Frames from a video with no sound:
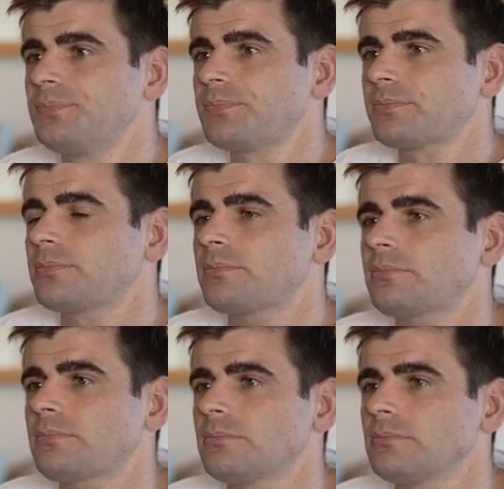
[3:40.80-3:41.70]

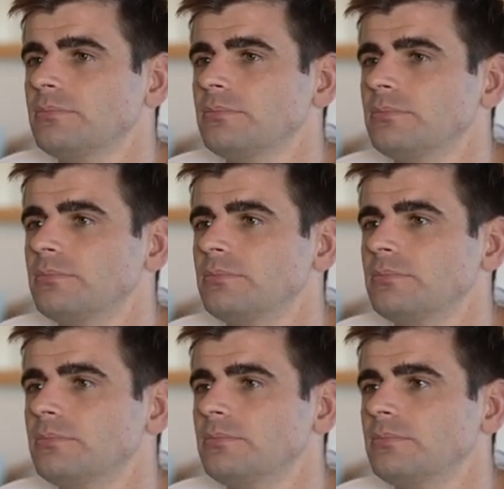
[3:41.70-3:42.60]

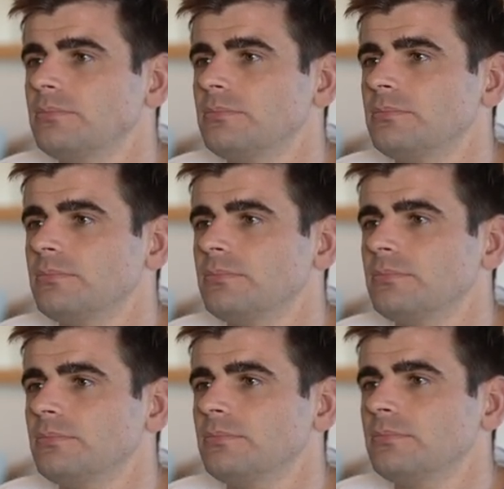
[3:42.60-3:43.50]

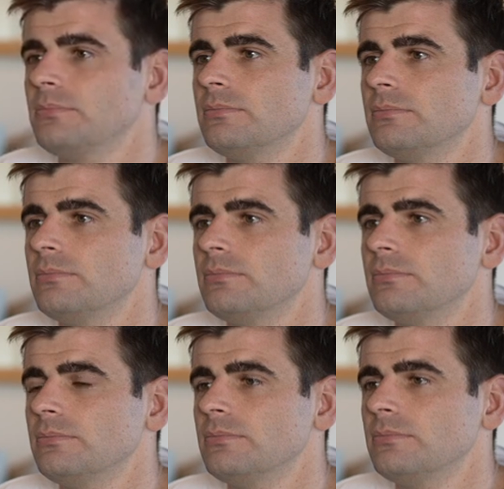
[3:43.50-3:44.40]

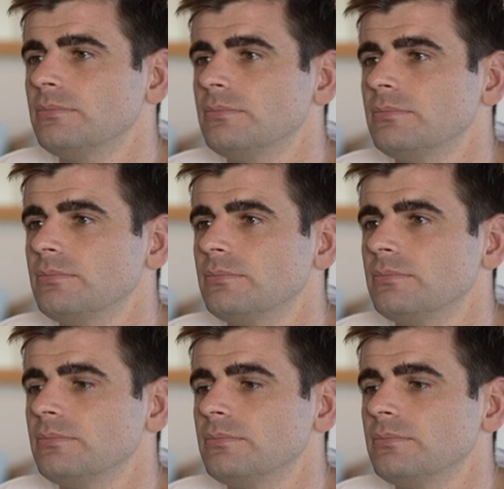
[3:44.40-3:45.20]
Nothing is said.